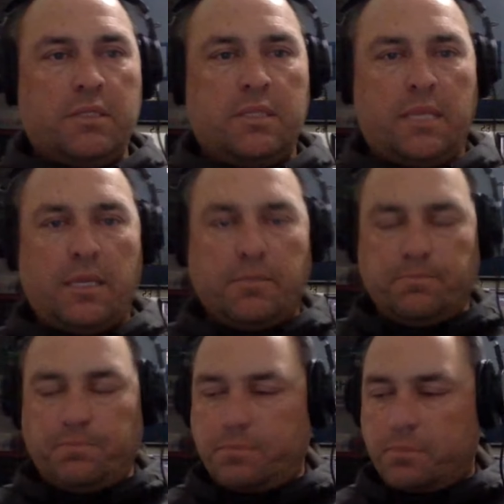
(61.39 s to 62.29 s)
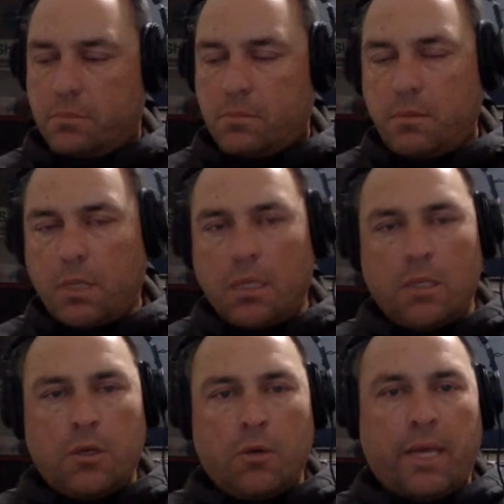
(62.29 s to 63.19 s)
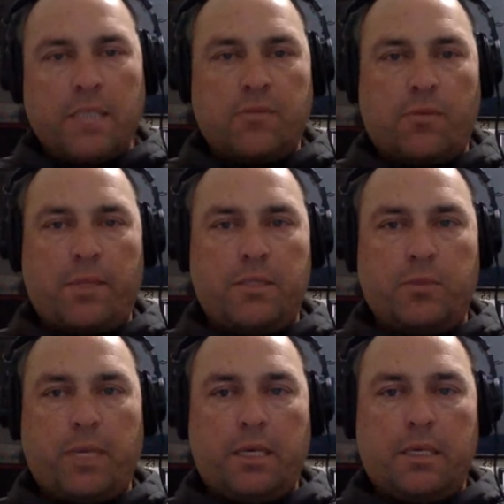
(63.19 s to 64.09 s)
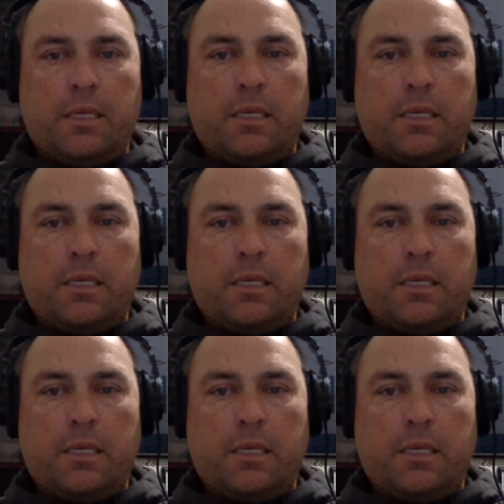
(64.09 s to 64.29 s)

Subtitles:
see, no guest for me this week.